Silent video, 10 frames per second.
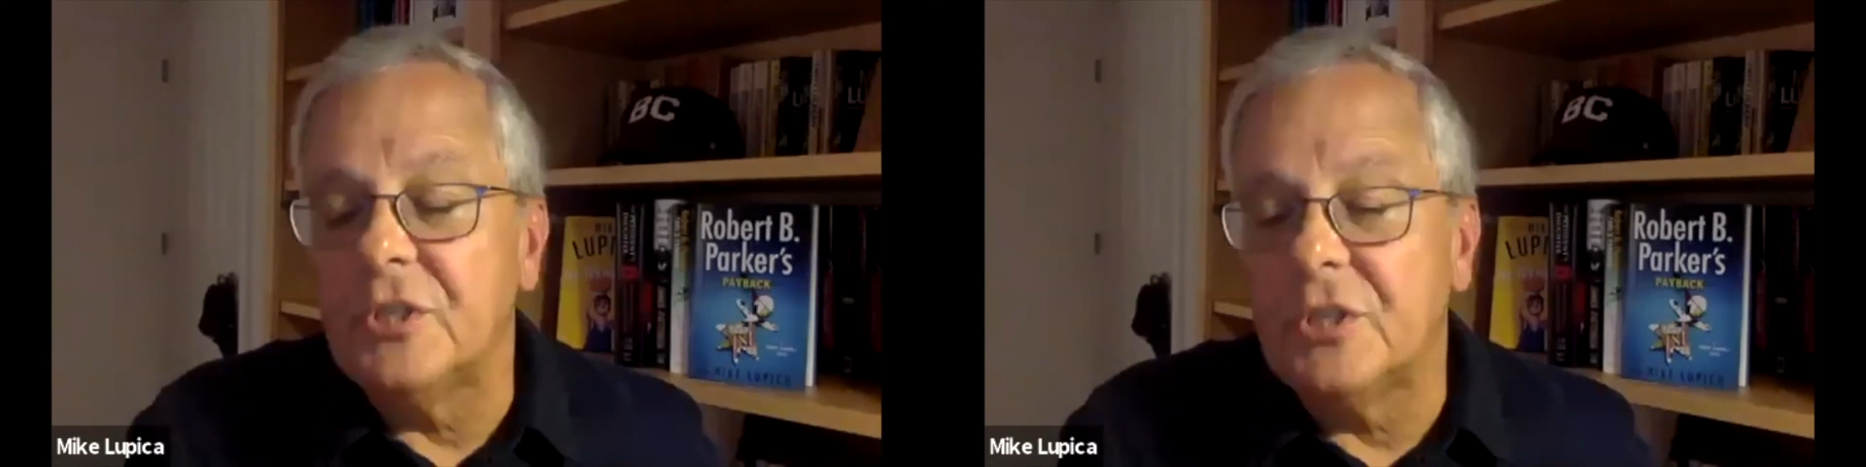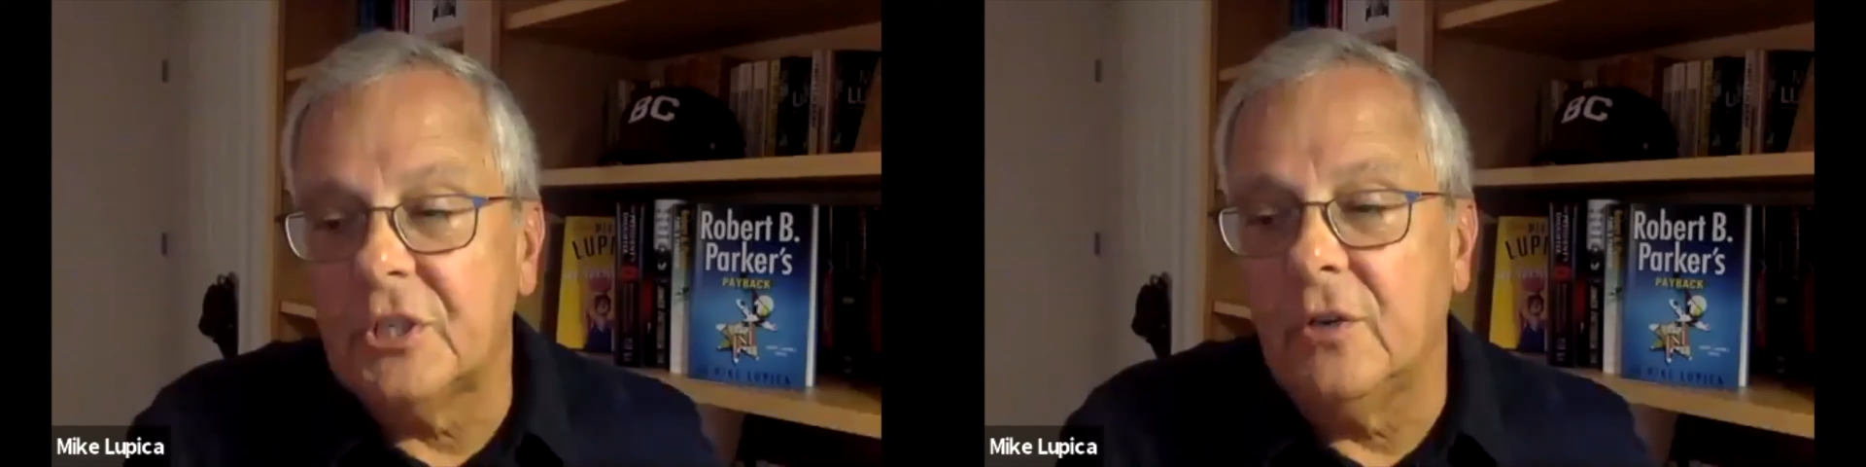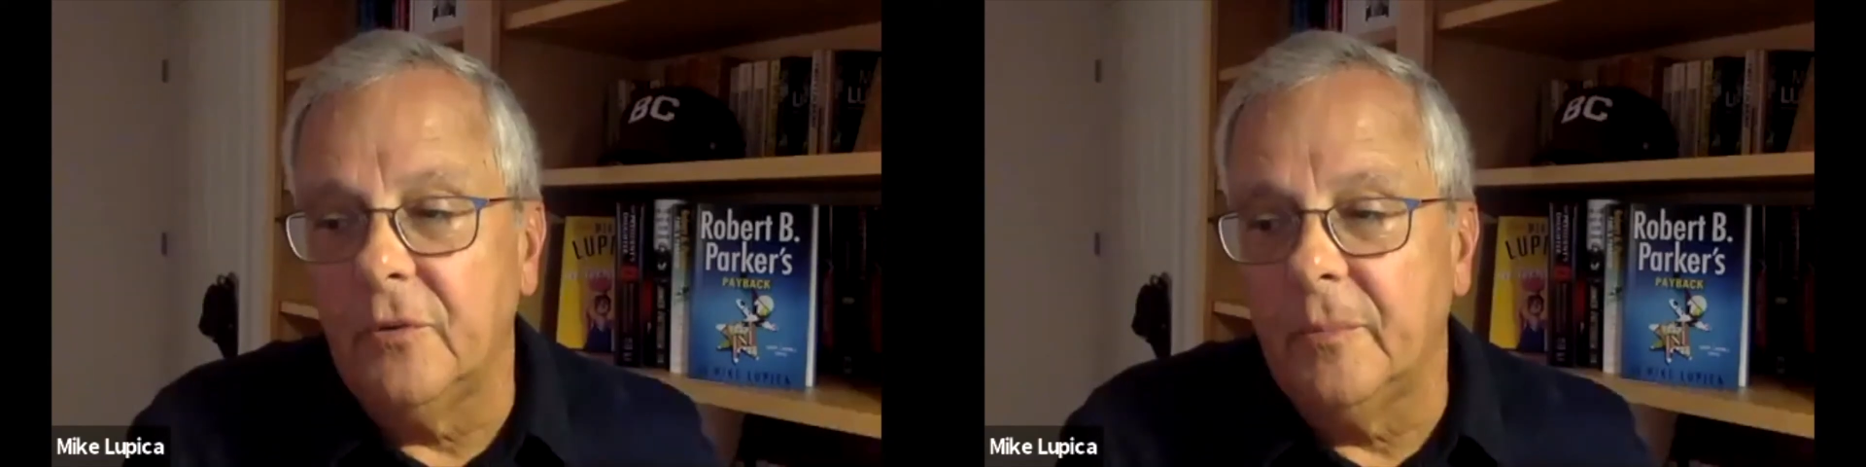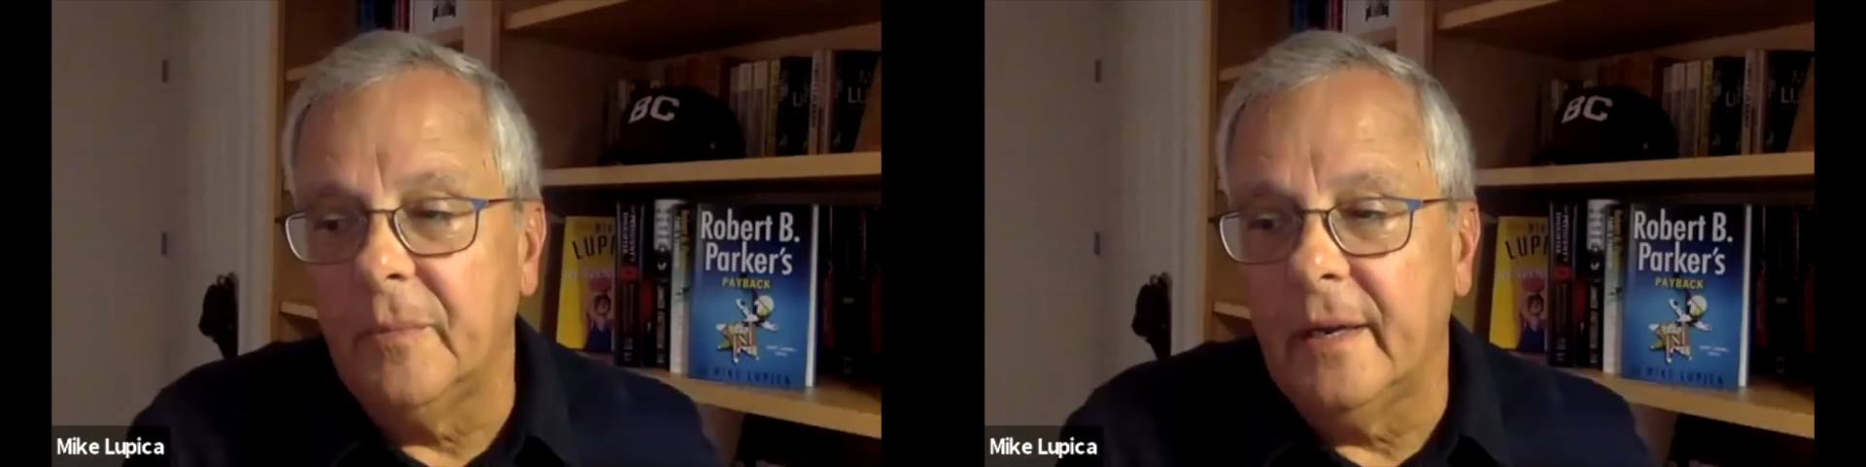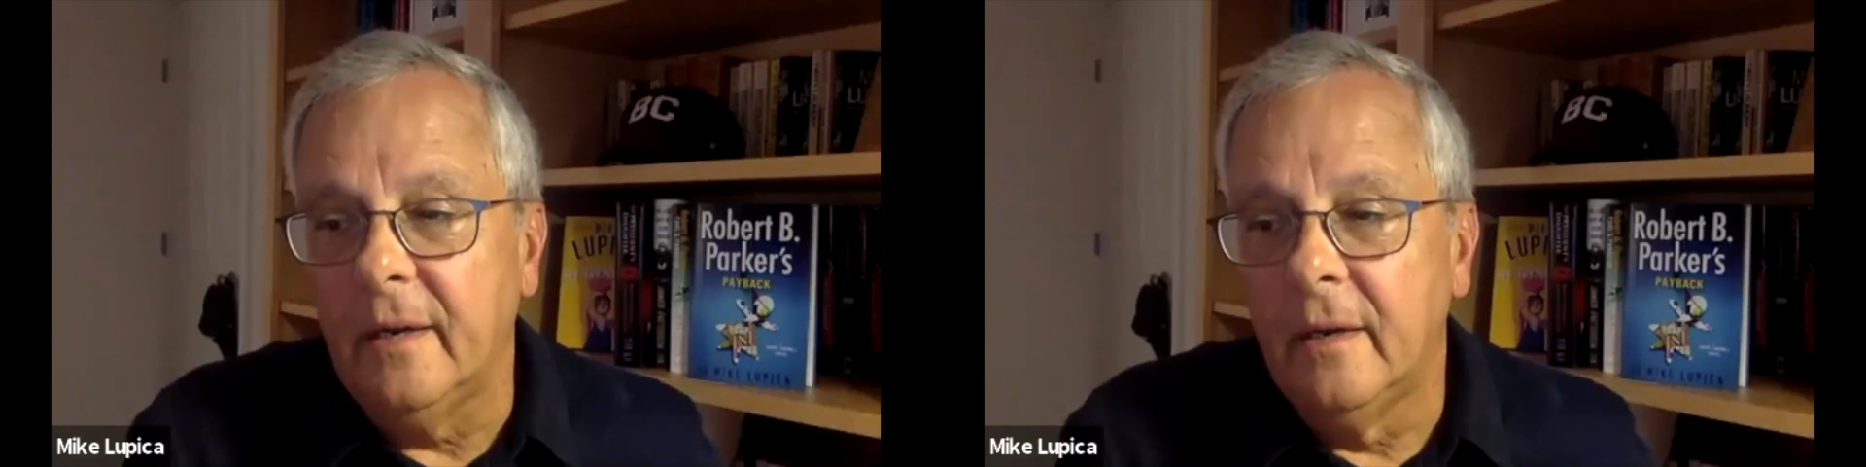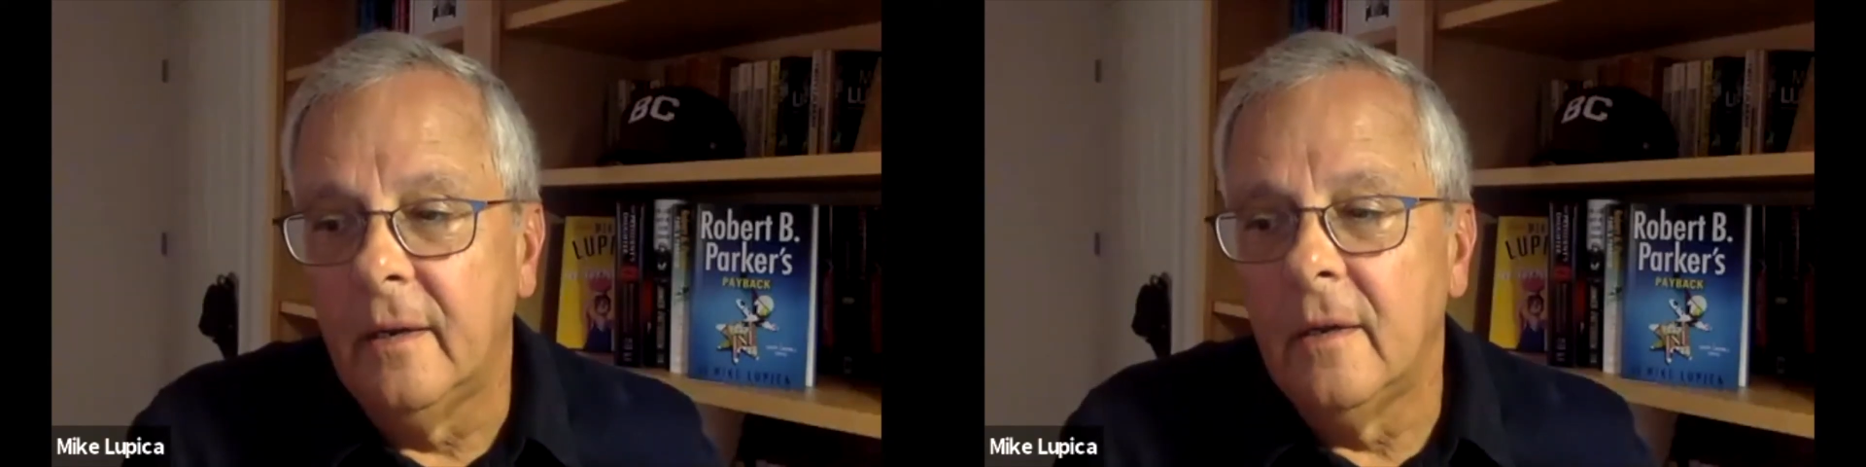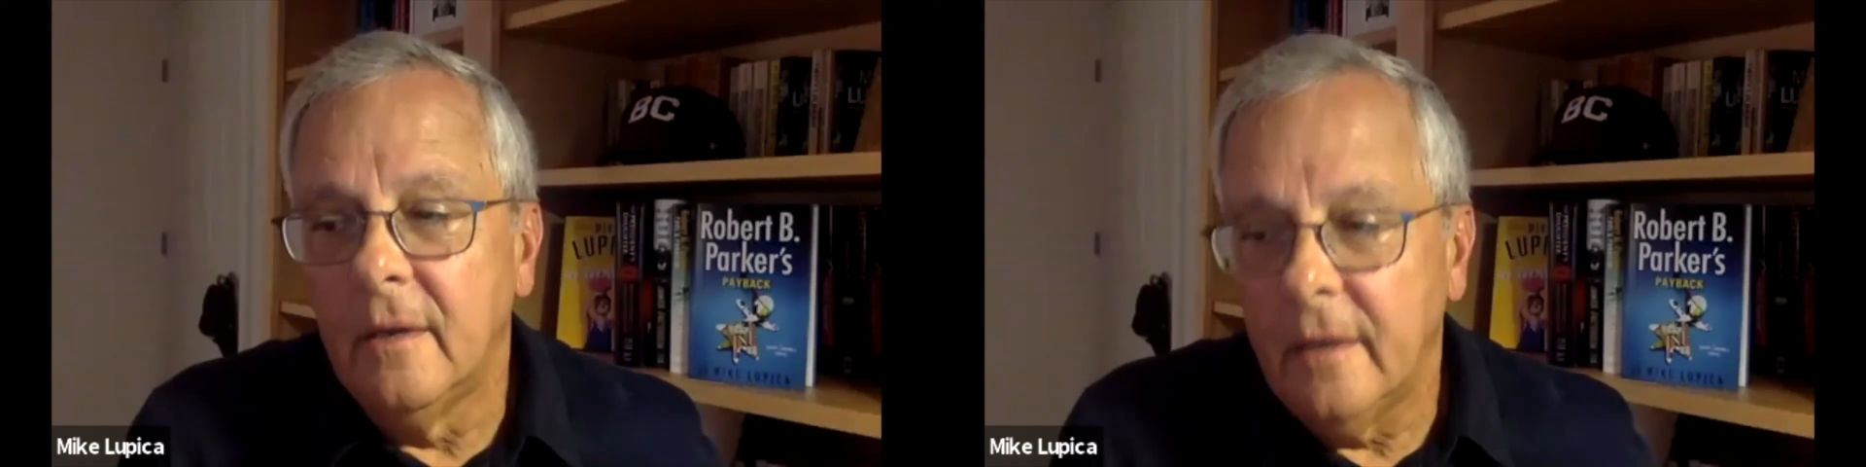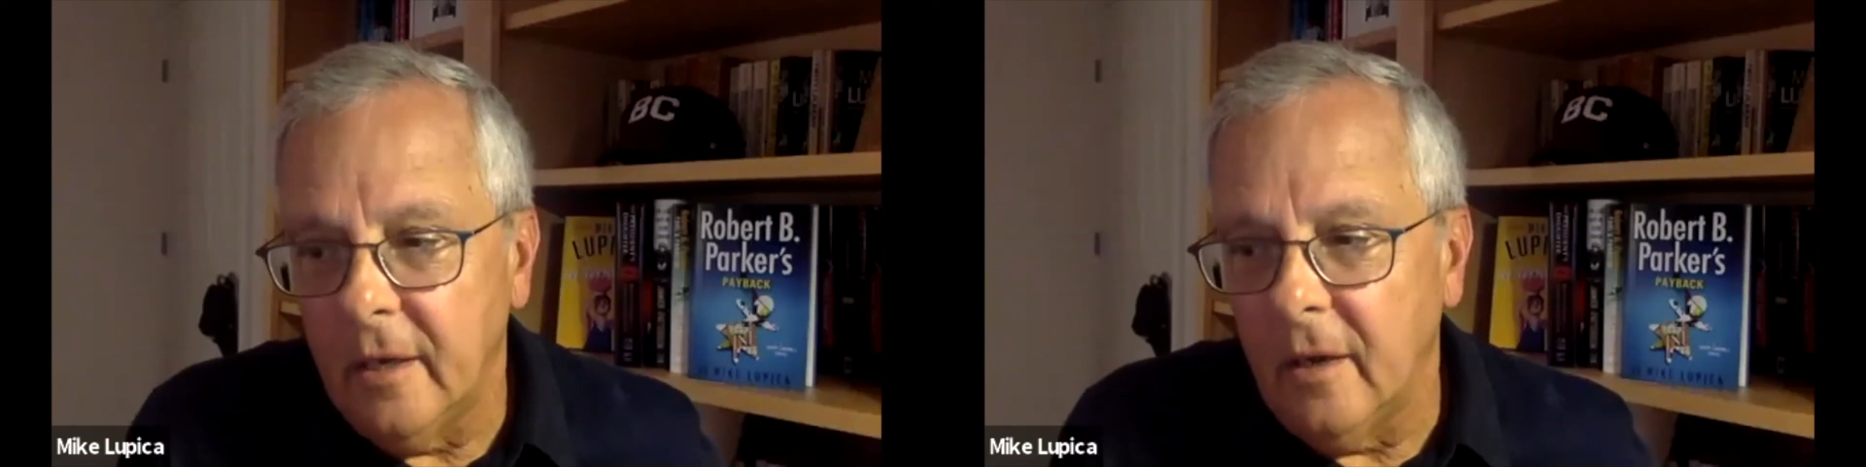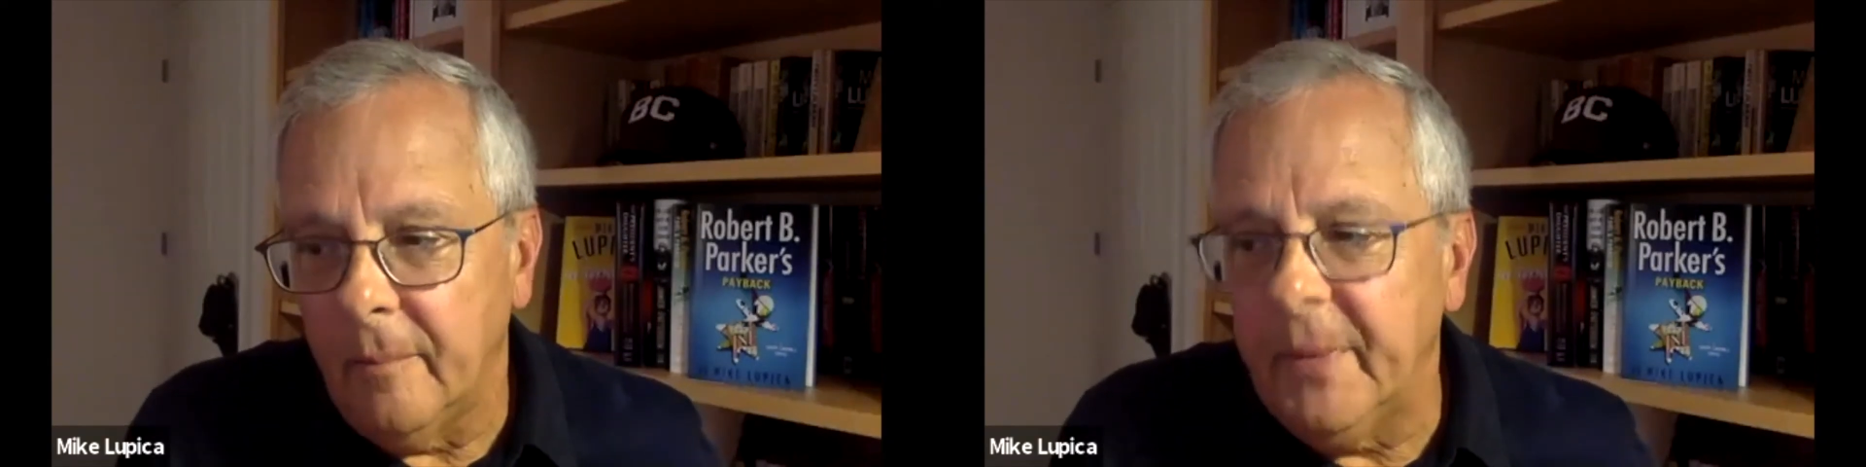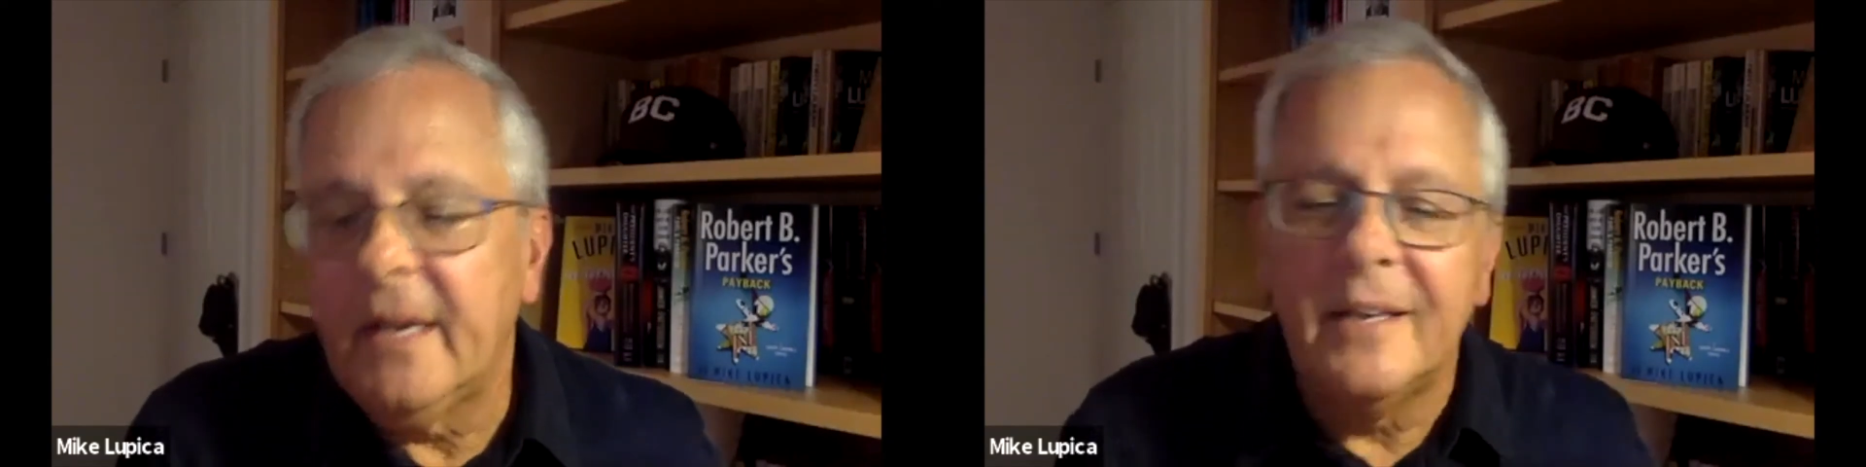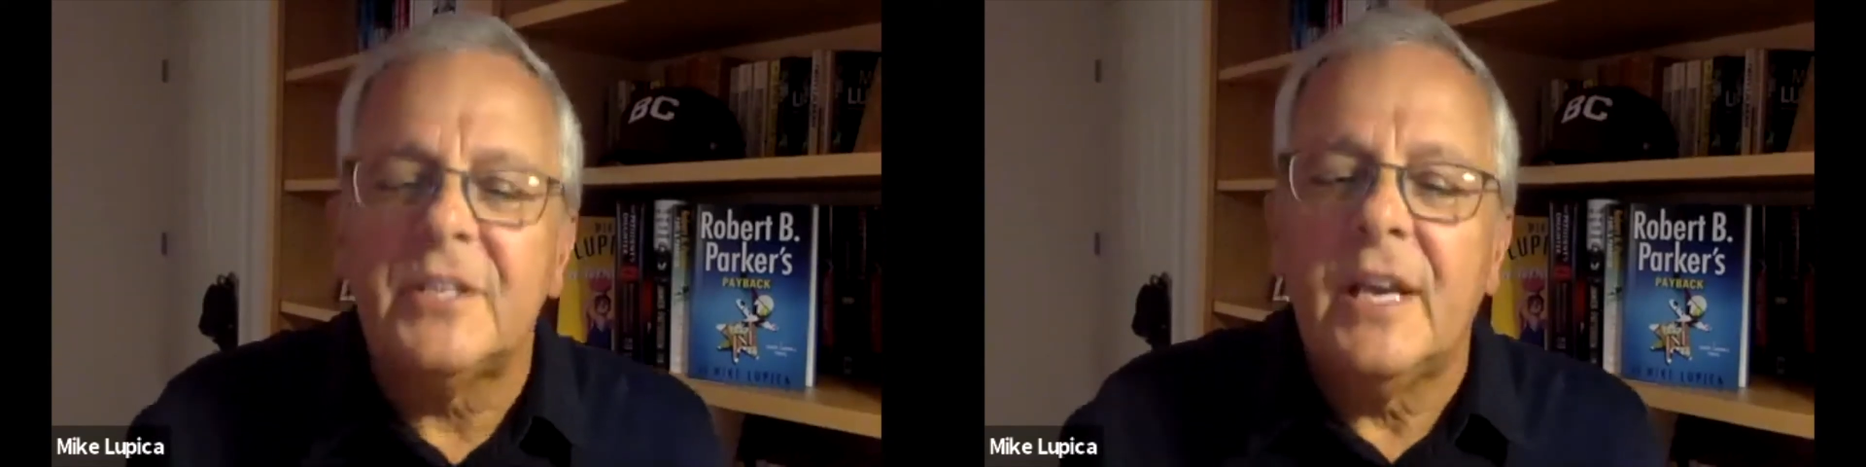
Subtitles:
Silverman, because